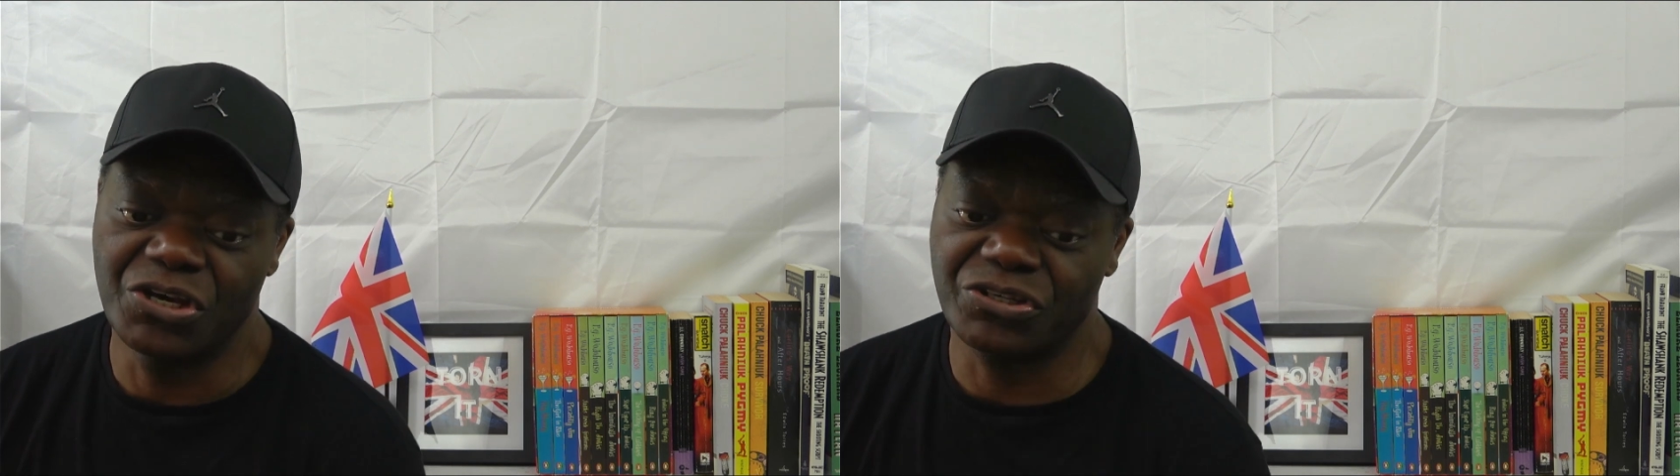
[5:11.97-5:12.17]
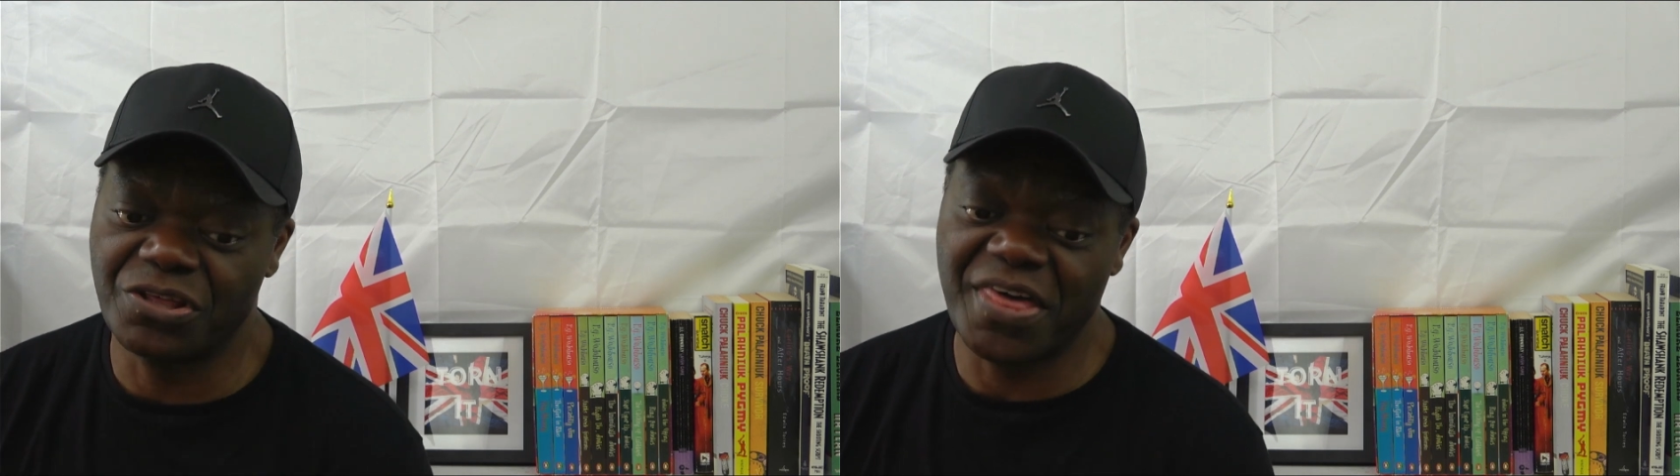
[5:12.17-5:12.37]

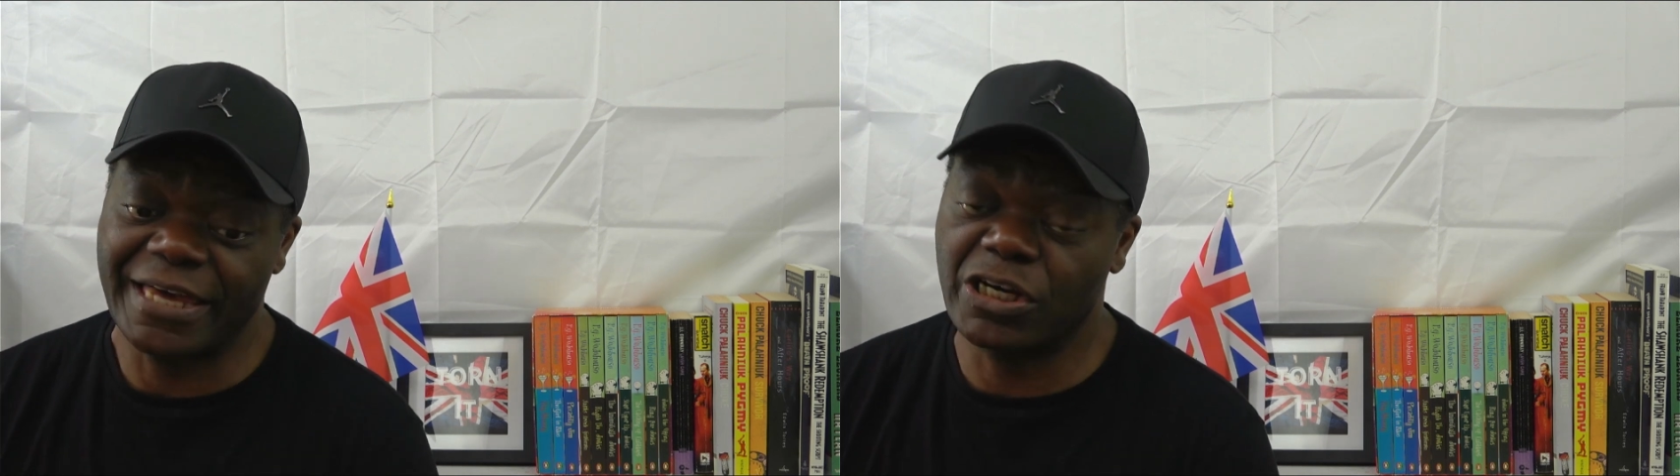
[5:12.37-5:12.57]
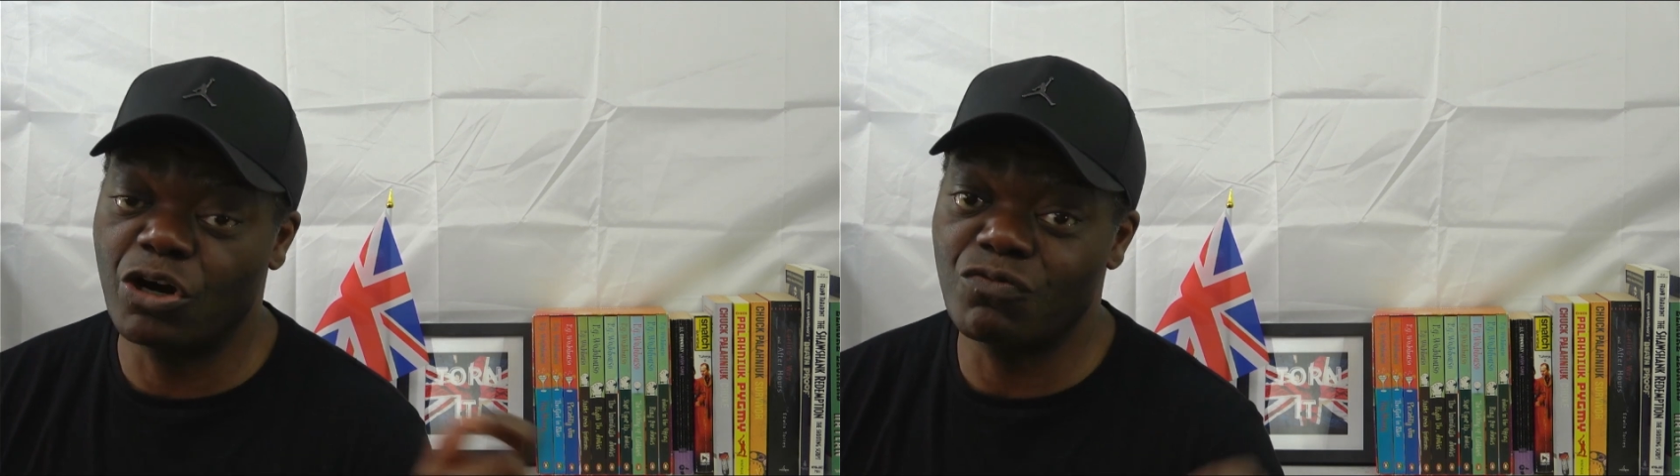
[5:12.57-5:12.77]
So
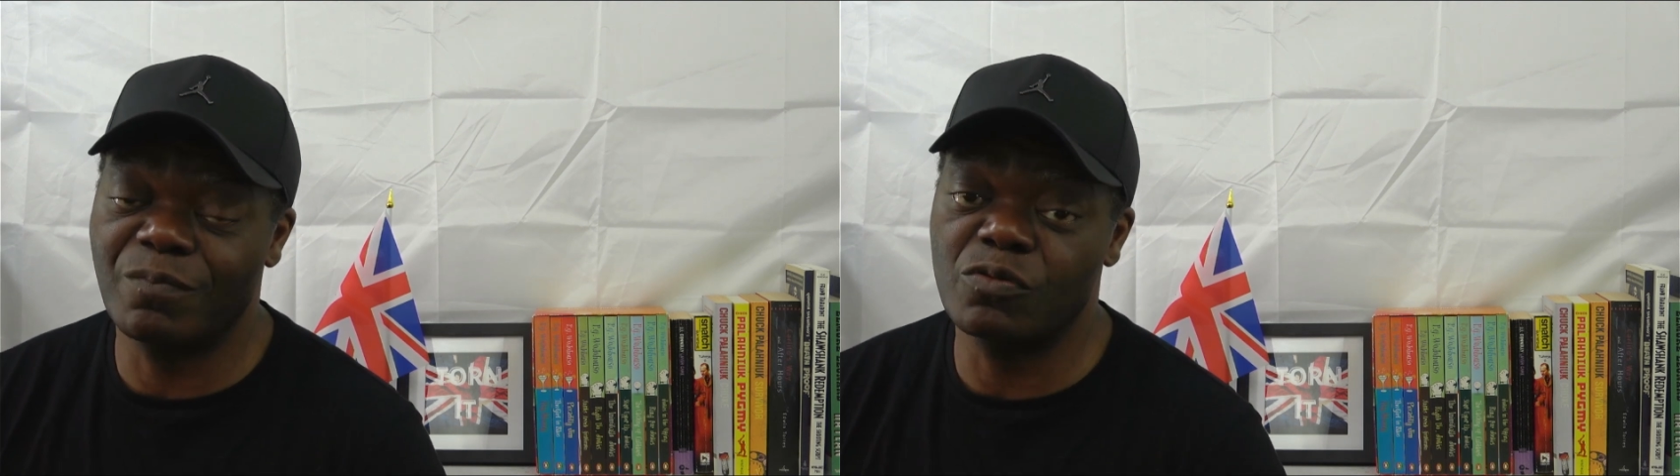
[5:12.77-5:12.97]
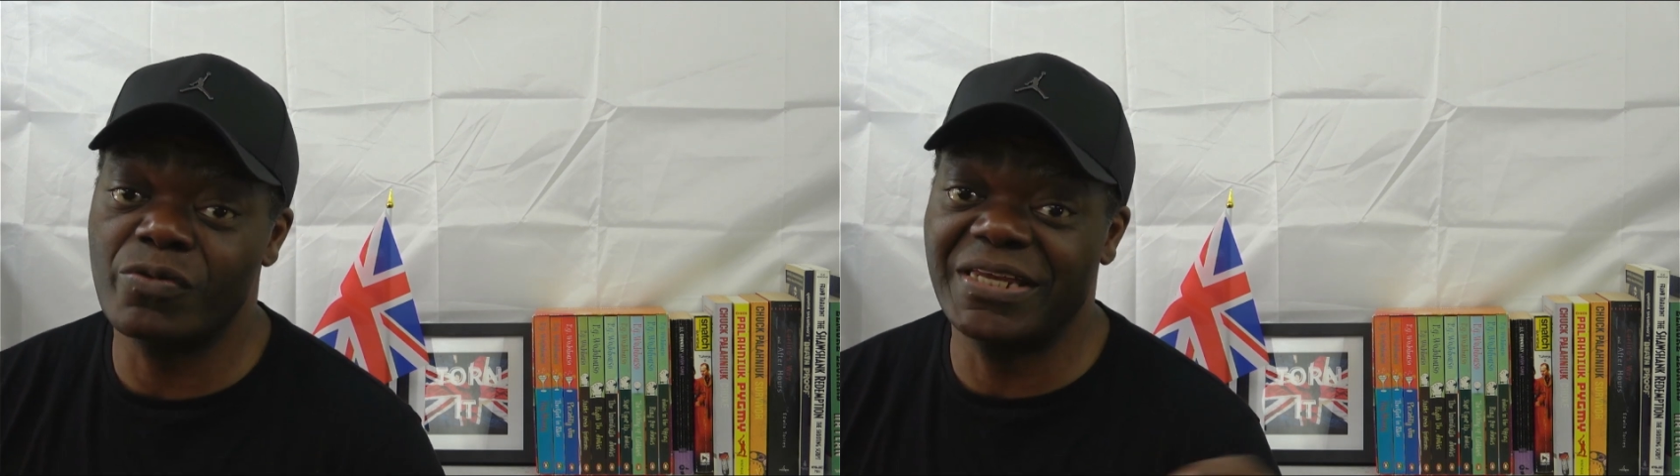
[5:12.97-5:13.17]
that
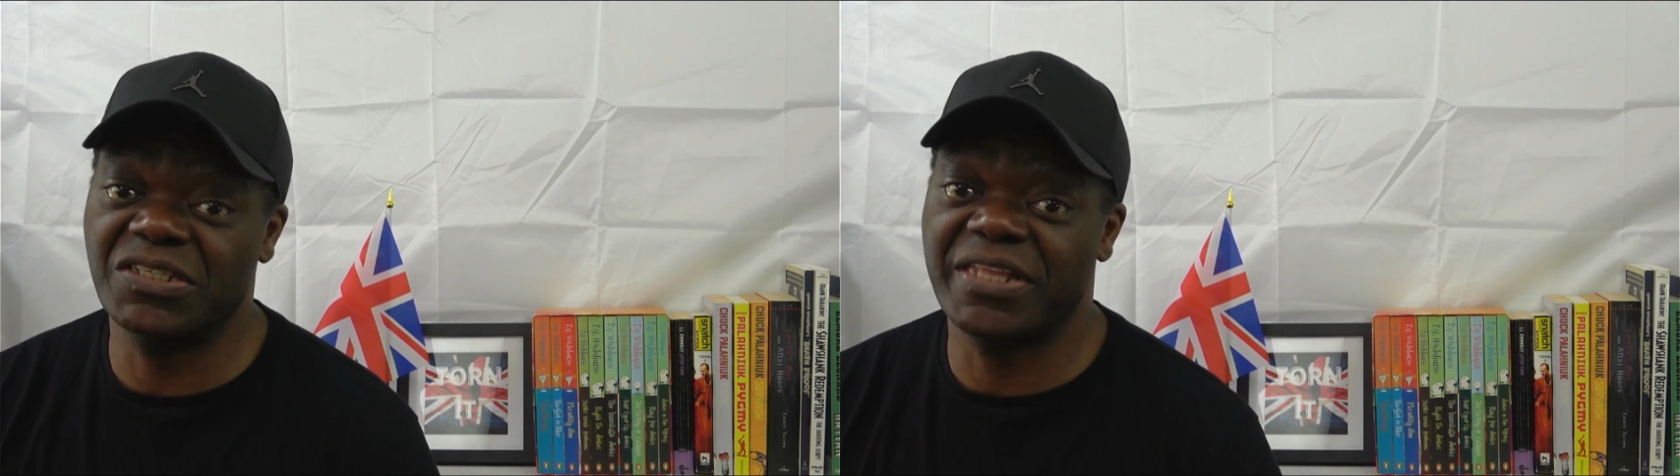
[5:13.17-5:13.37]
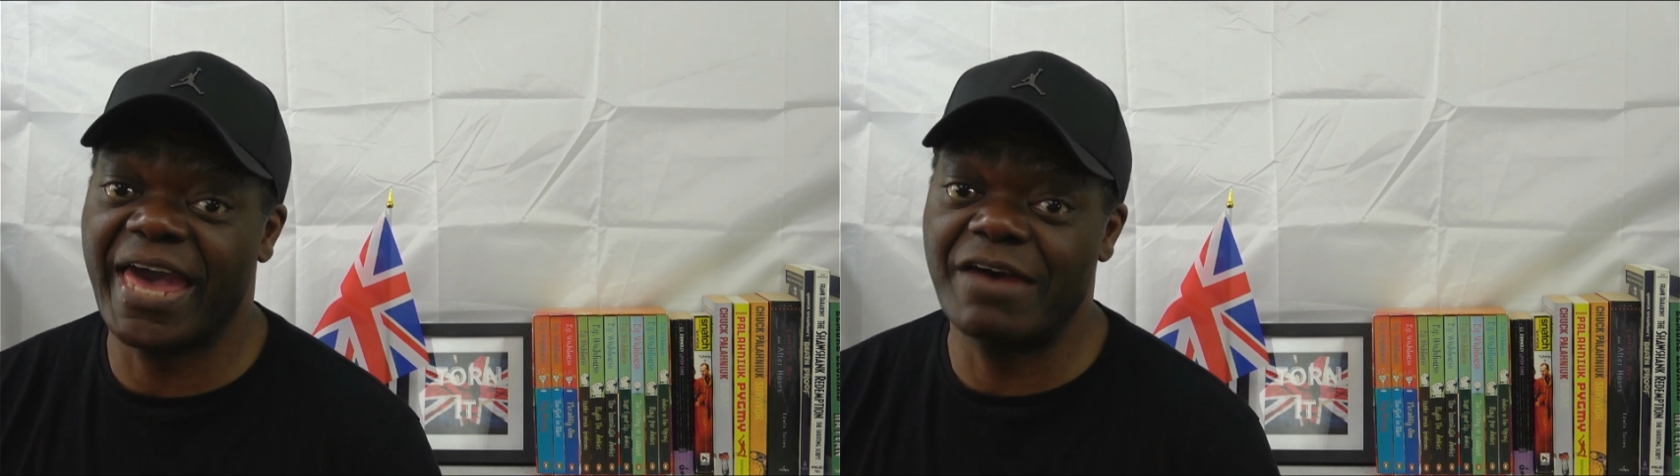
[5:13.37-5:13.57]

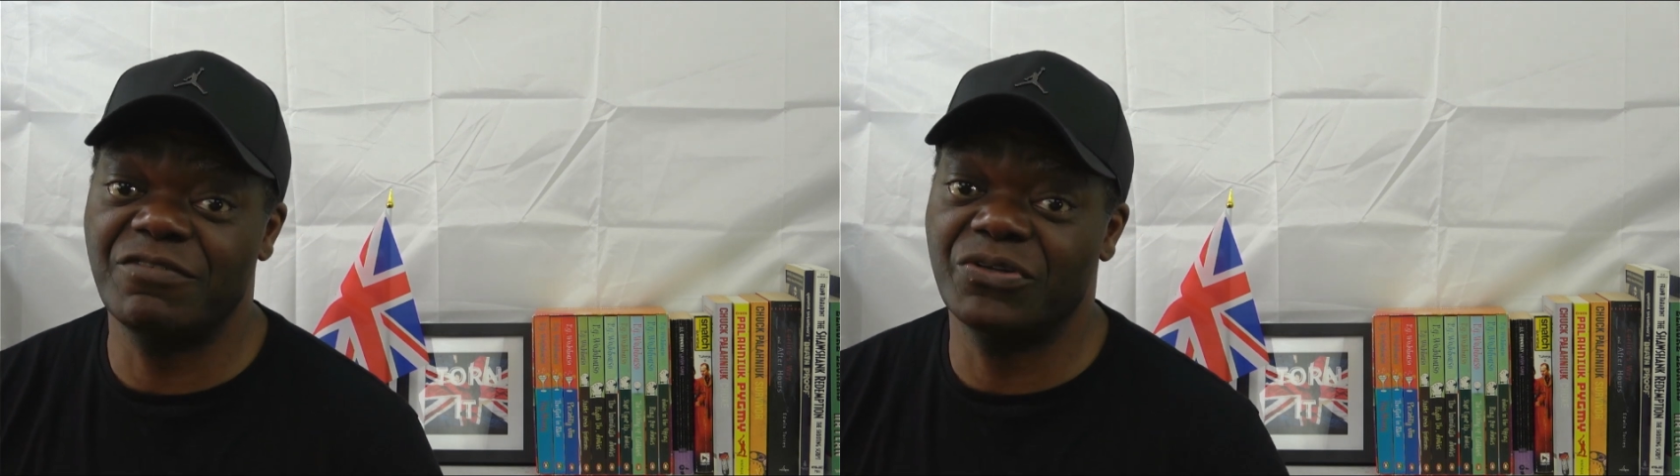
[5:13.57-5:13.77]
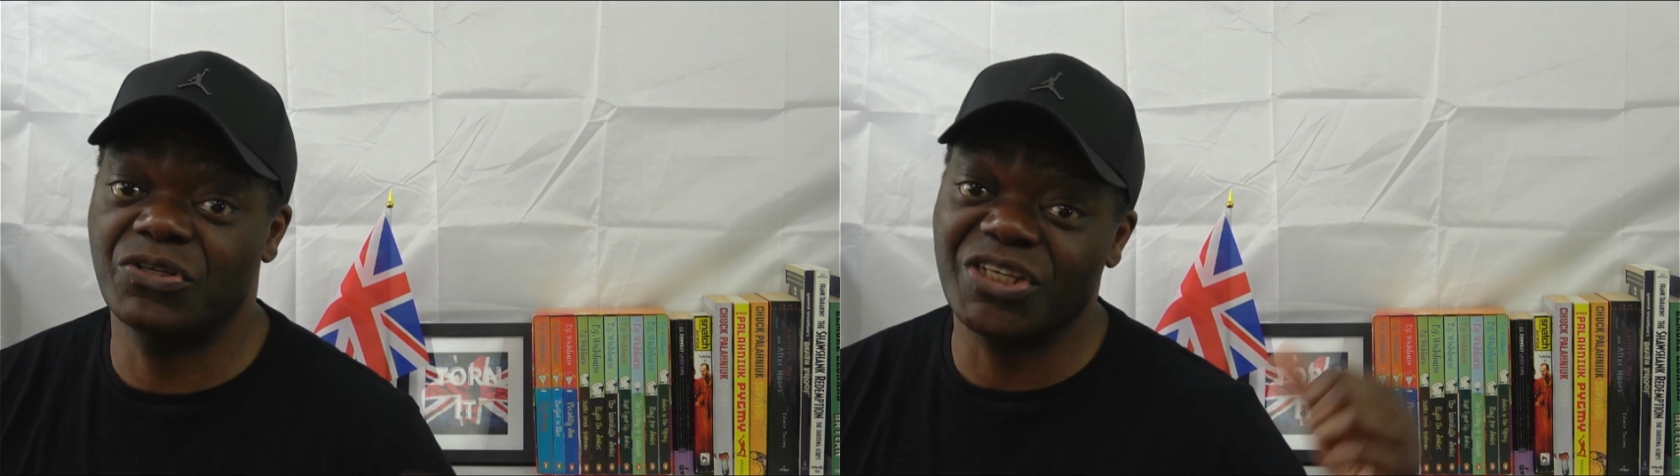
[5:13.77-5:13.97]
corroborates that
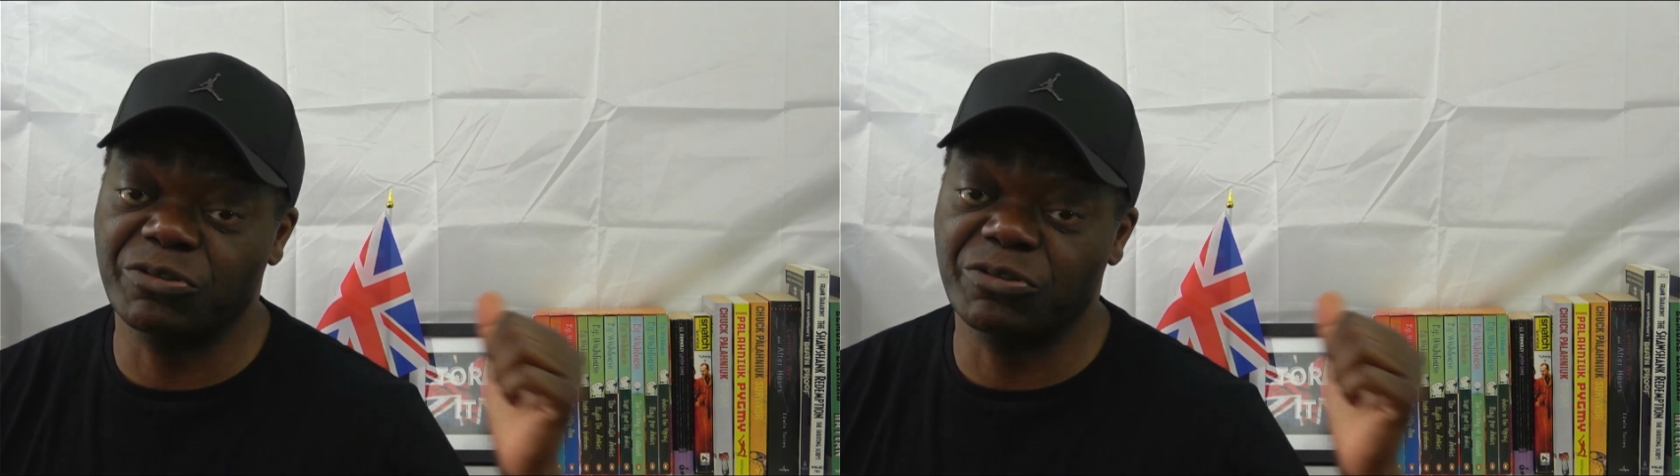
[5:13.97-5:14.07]
evidence.